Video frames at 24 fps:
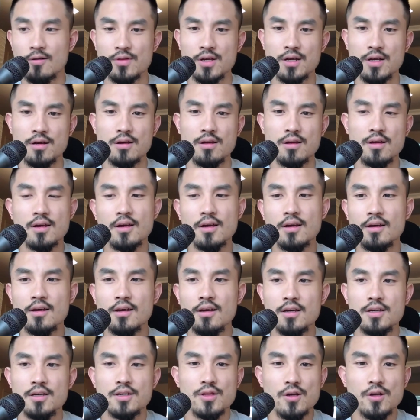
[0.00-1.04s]
They
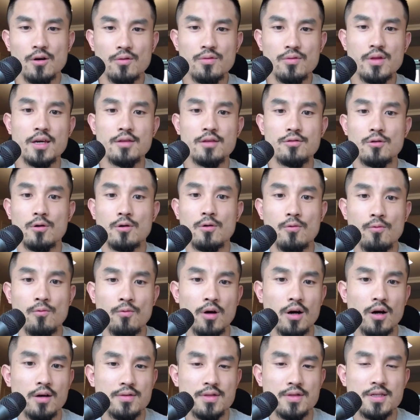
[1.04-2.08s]
don't
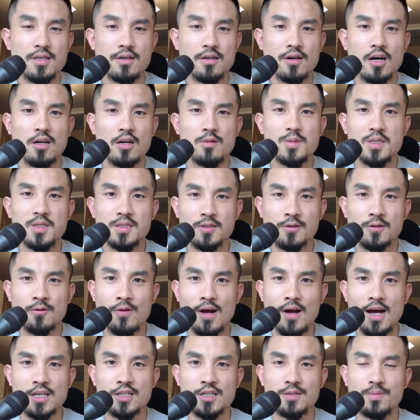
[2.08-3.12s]
want the economy to
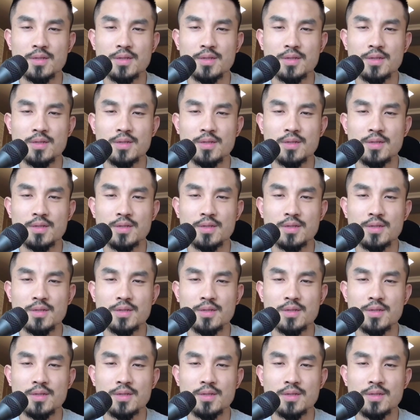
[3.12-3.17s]
crash,